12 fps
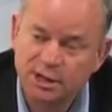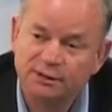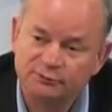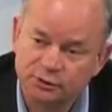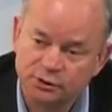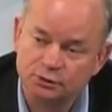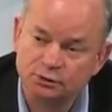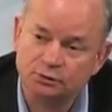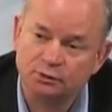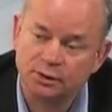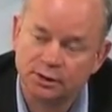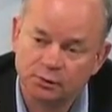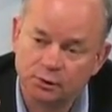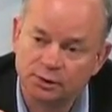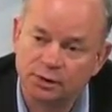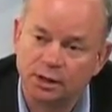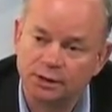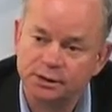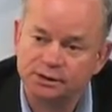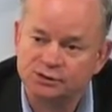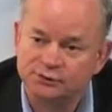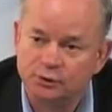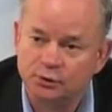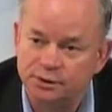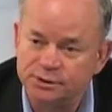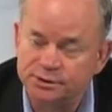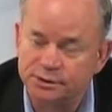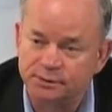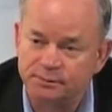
have to do, do and, and what, what God, God has to do. Us, yeah.